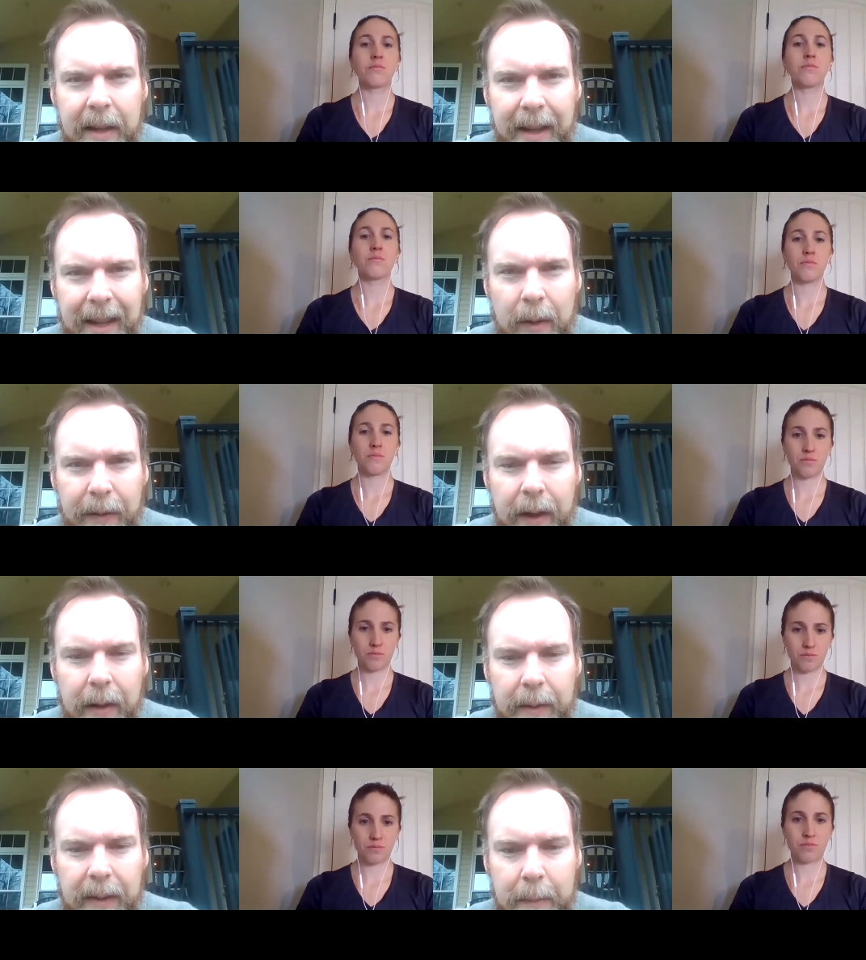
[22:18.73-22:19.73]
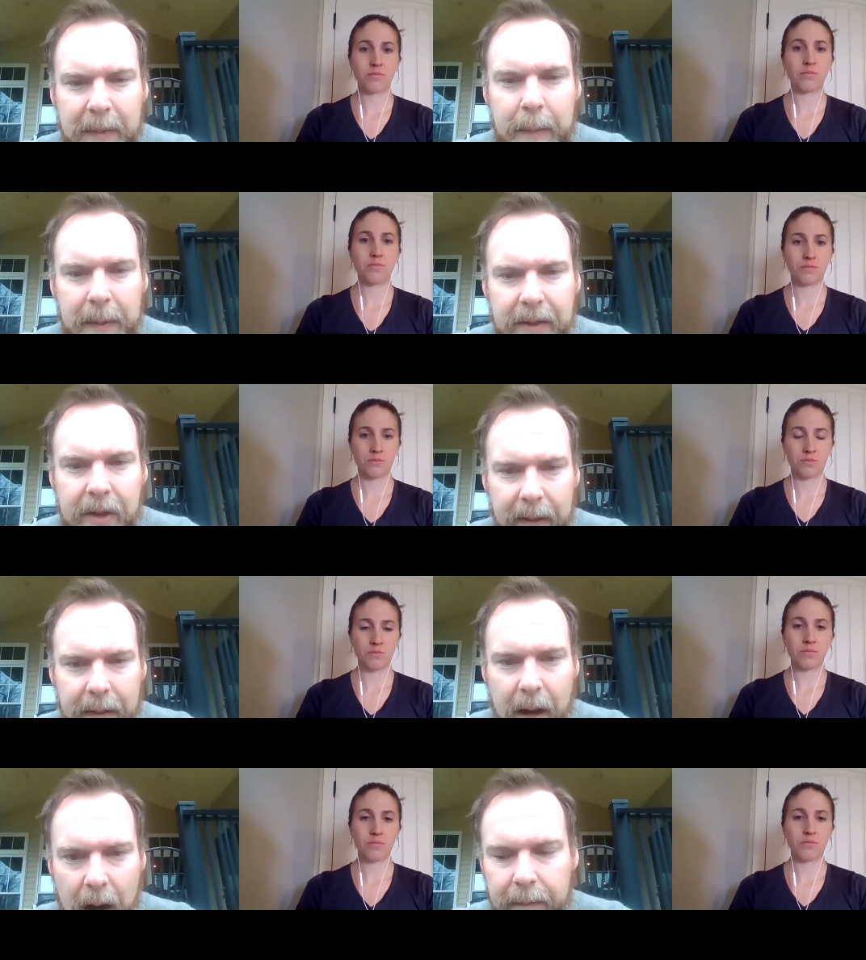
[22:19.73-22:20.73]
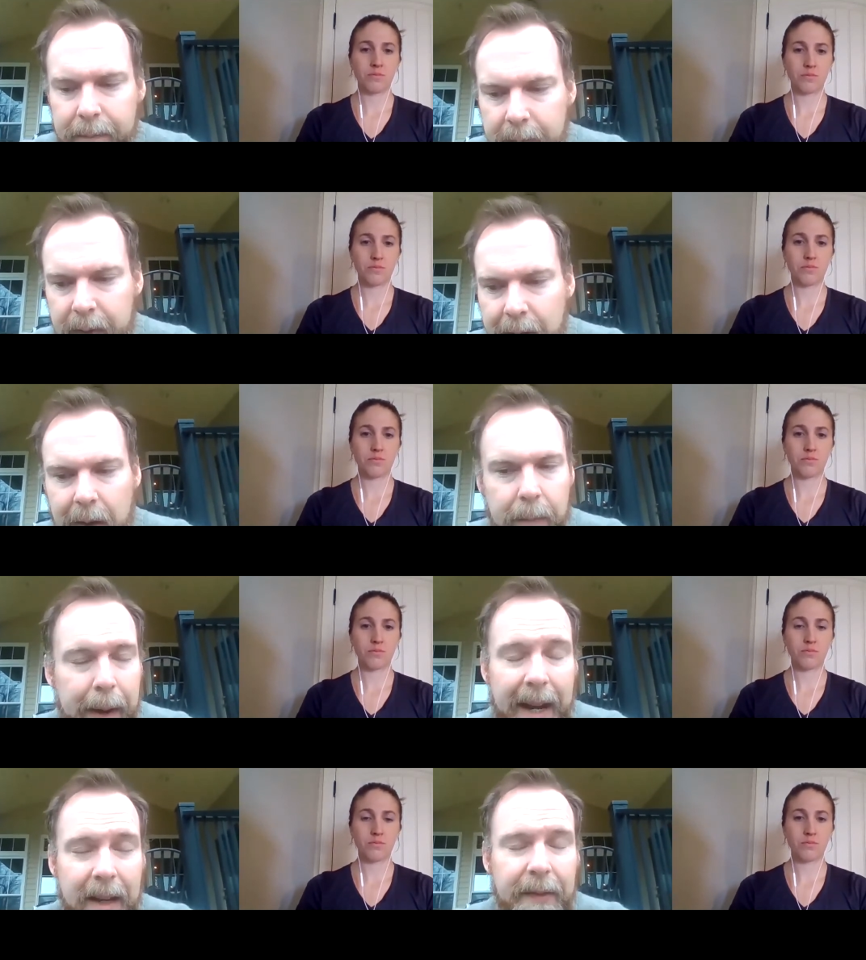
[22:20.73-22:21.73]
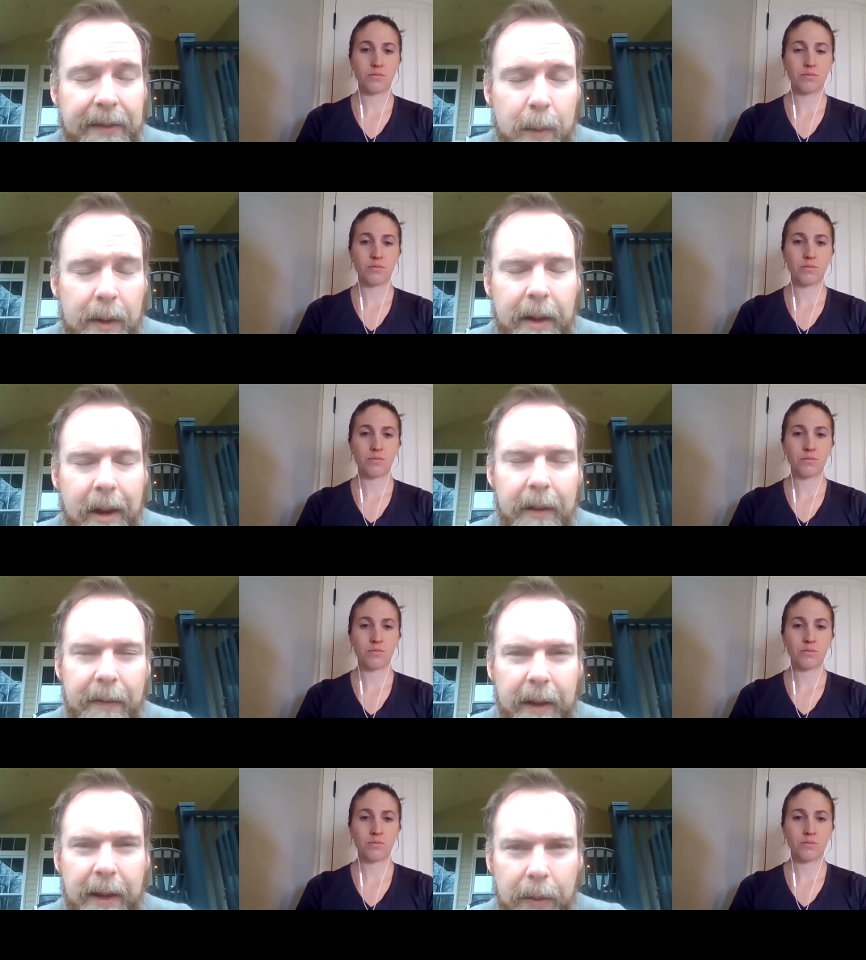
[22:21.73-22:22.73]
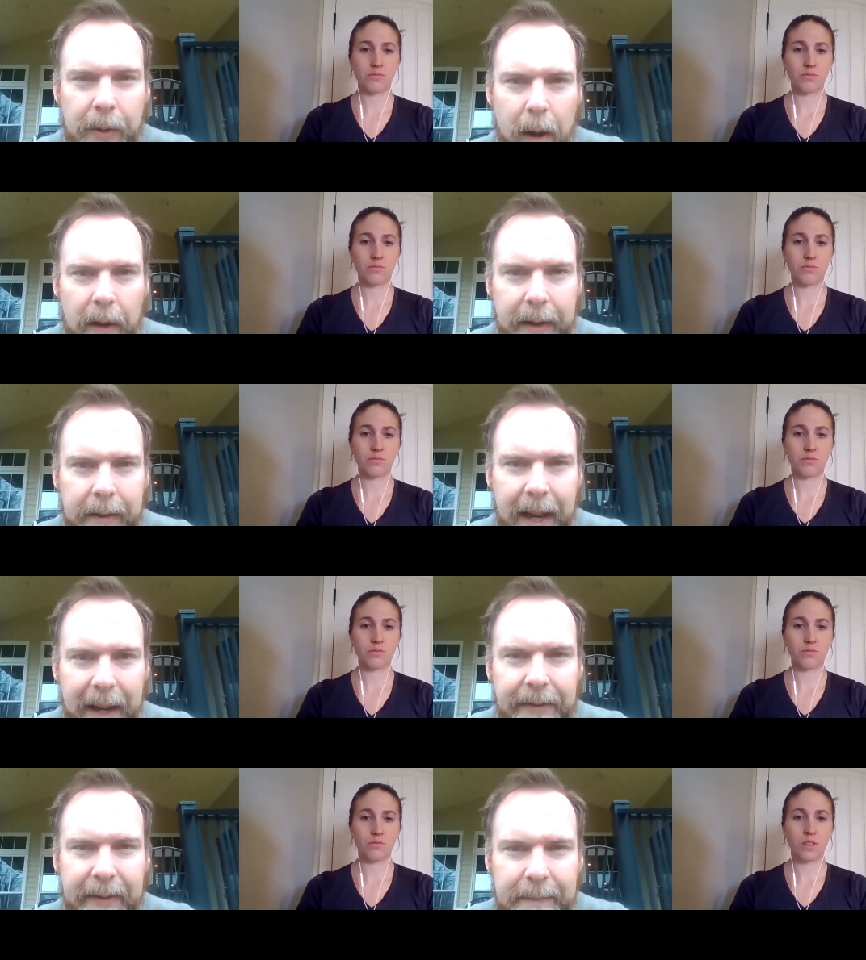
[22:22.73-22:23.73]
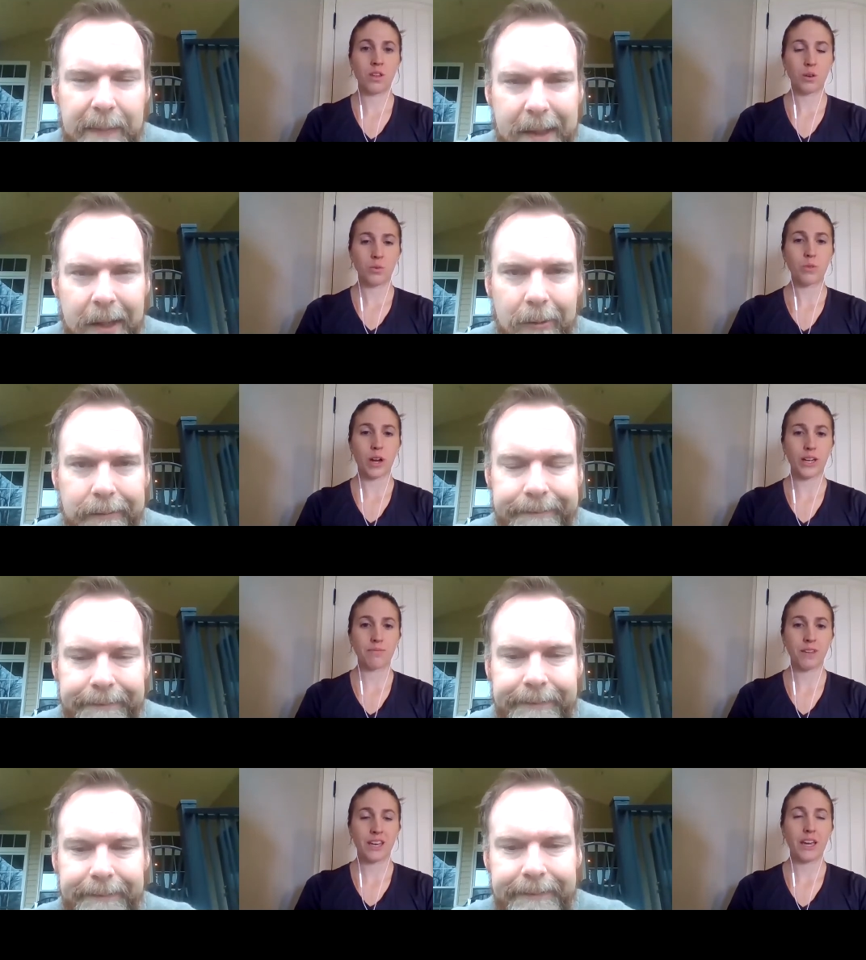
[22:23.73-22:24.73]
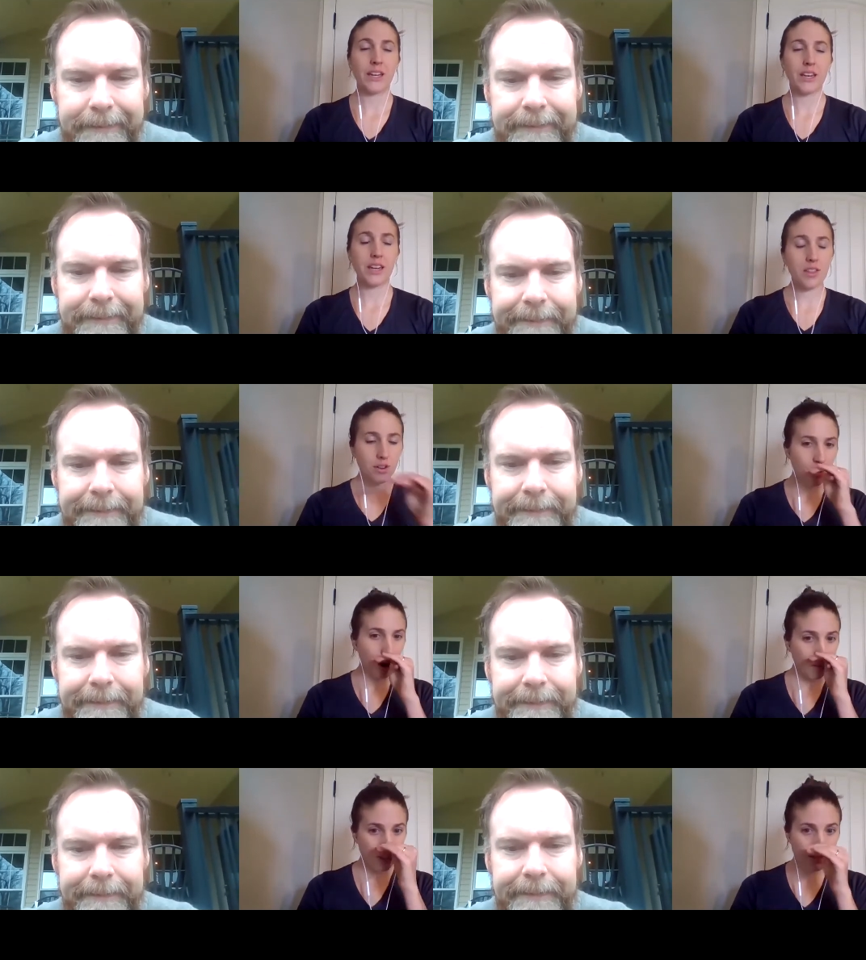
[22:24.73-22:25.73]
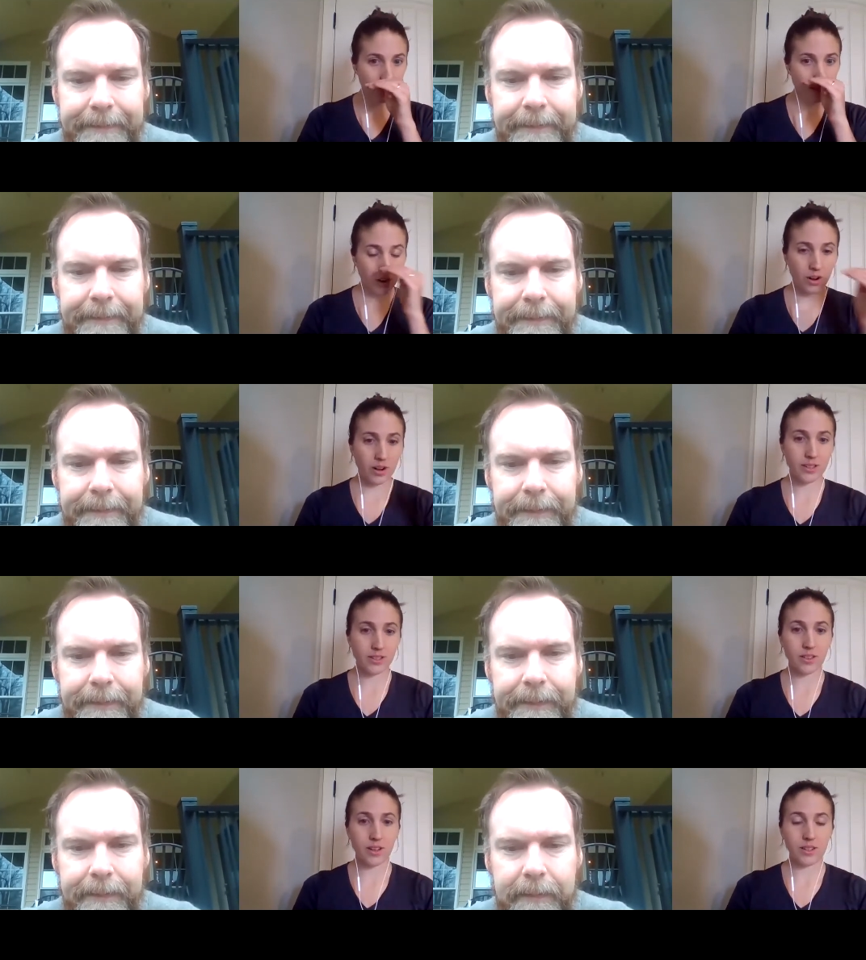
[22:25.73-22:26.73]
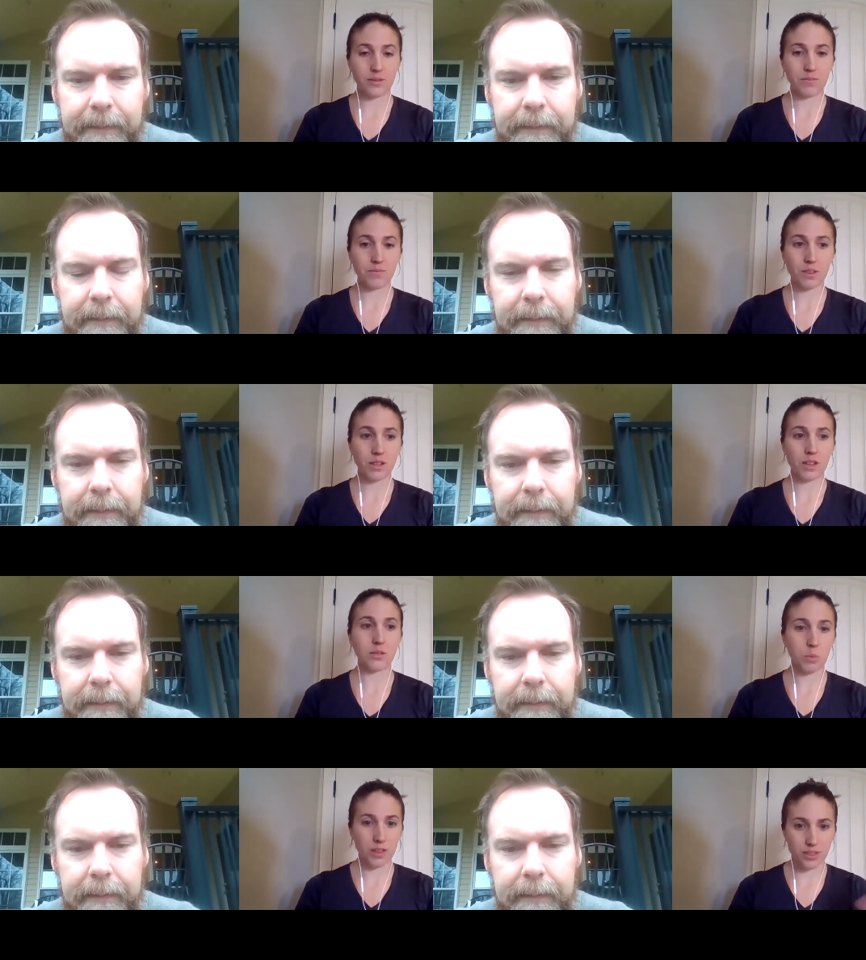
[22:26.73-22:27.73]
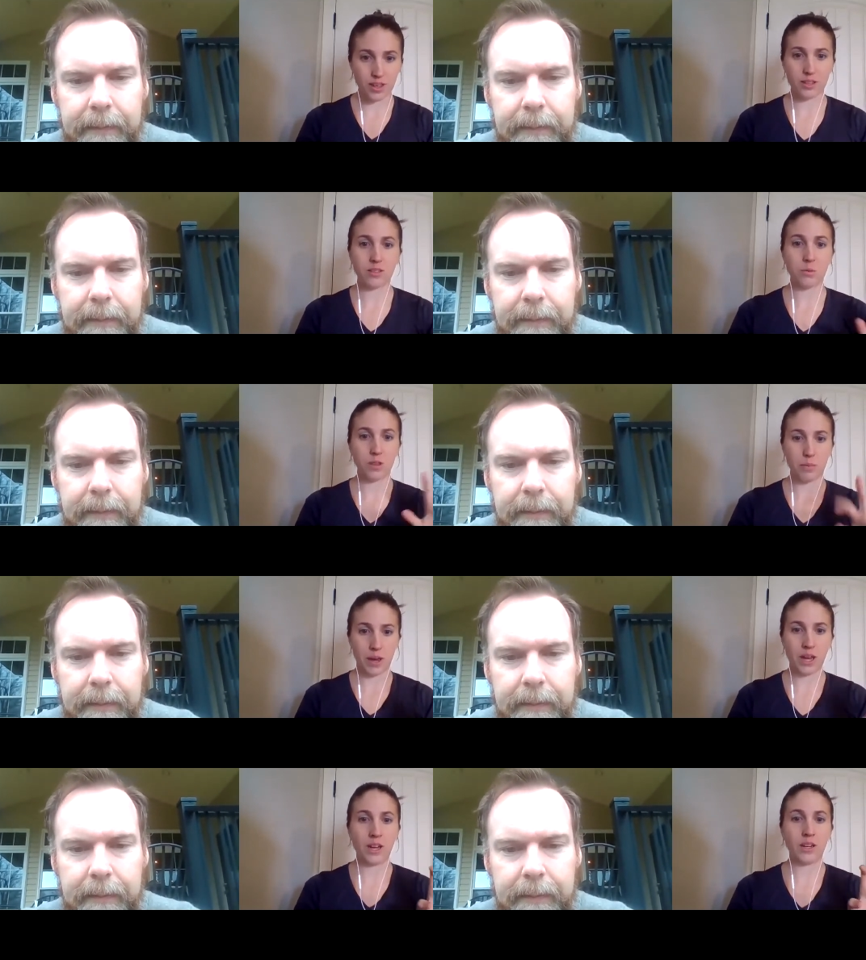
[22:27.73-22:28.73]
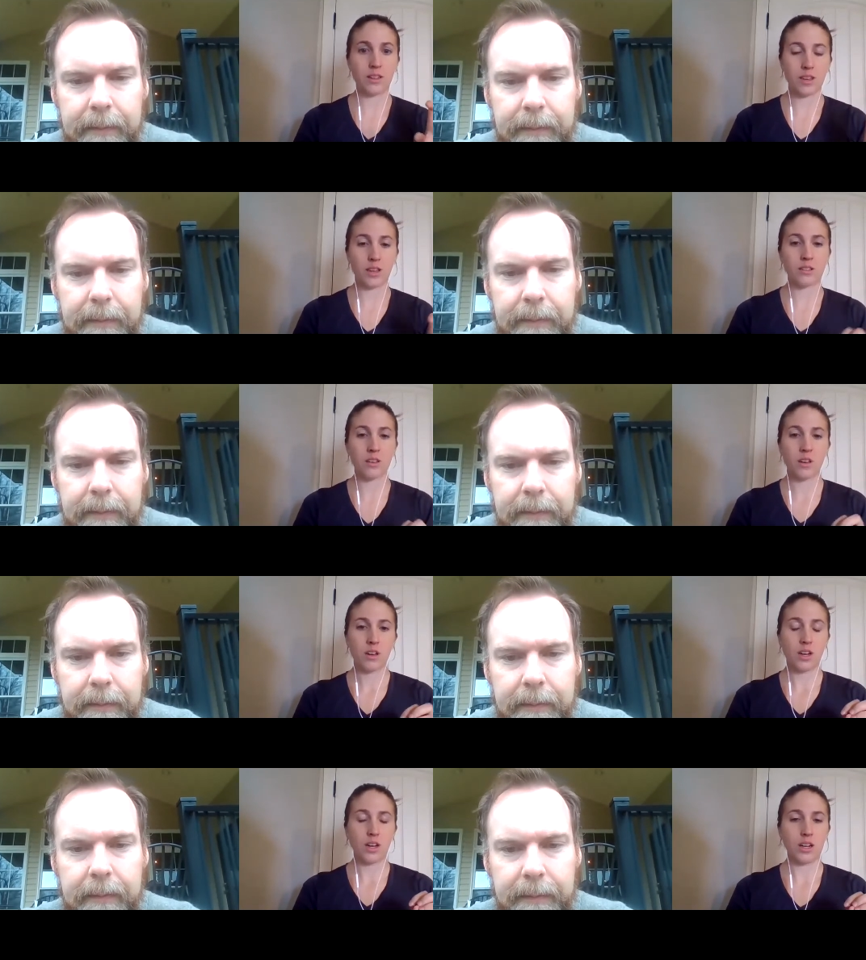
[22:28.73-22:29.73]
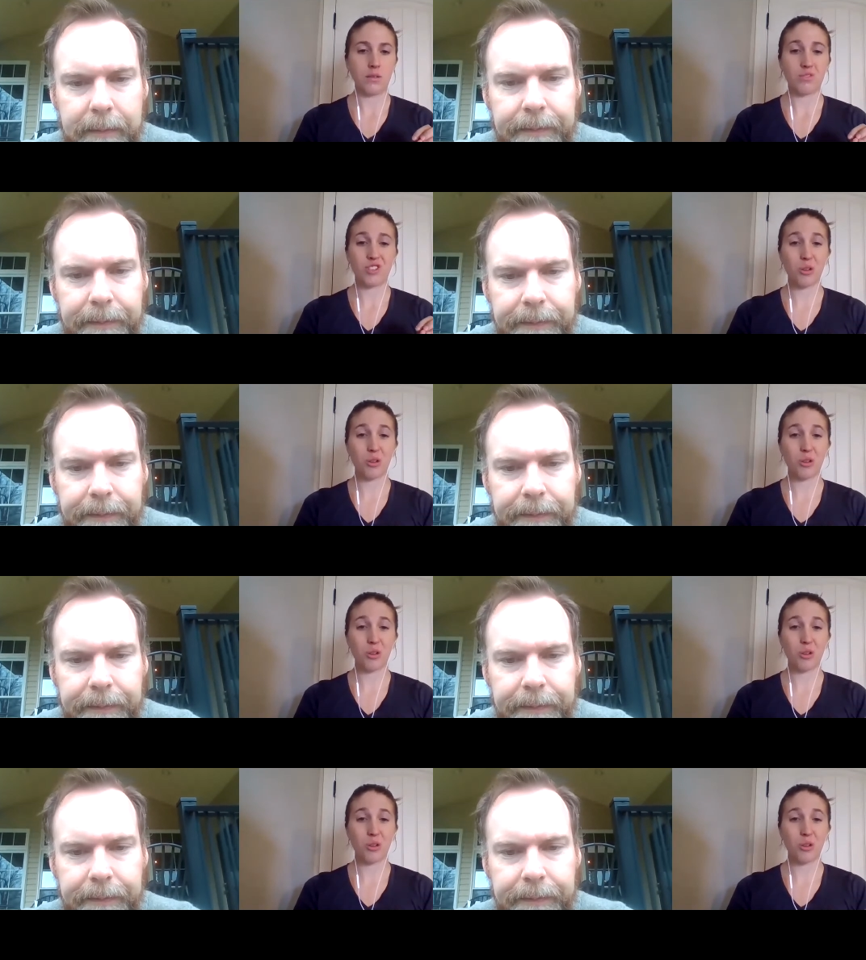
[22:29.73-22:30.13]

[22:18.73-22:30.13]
Speaker 1: you know if their symptoms just are you know bad enough to where they're interfering with quality of life so
Speaker 2: right, and any other options as far as um, because with this and with the pain and things, um,